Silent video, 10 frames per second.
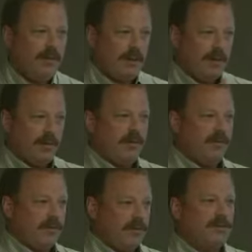I want to do
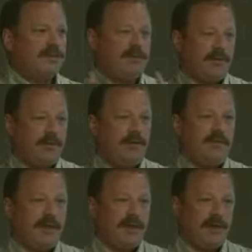this, I want to do
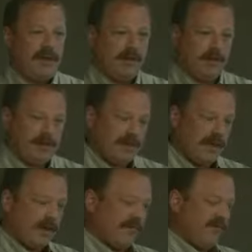that, and you always
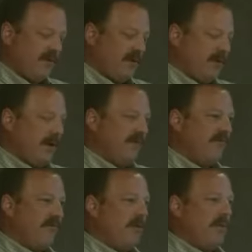have, I have
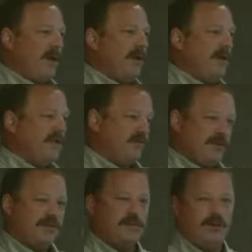4 mandates from
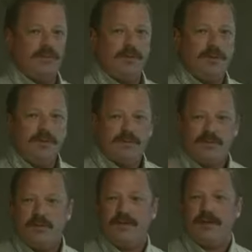this group,
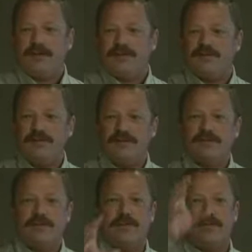2 mandates from this
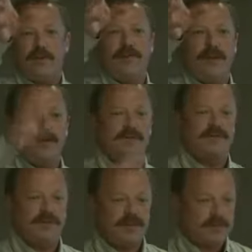group, 3 mandates
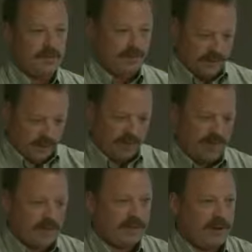from this group. They all
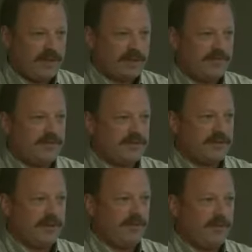think they're asking for the
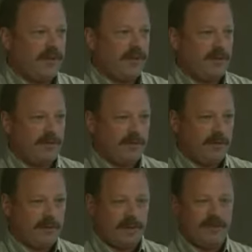same thing, and they're
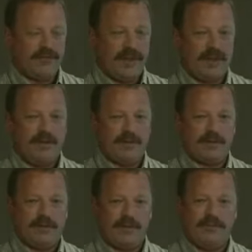all kind of
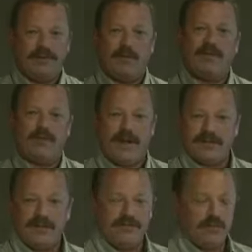counterintuitive in what they're
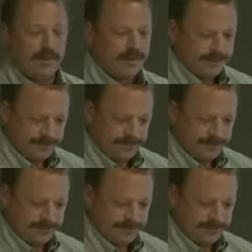asking for.